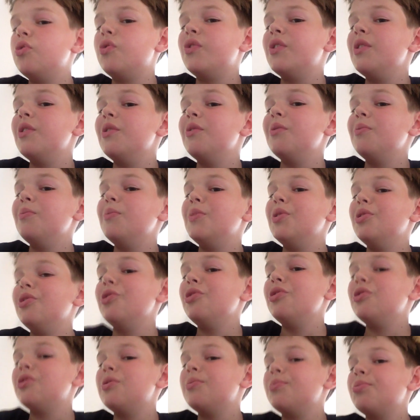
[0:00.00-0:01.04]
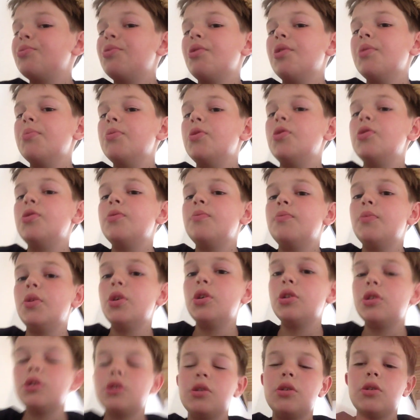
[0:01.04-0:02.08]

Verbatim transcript: to the million subscribers. But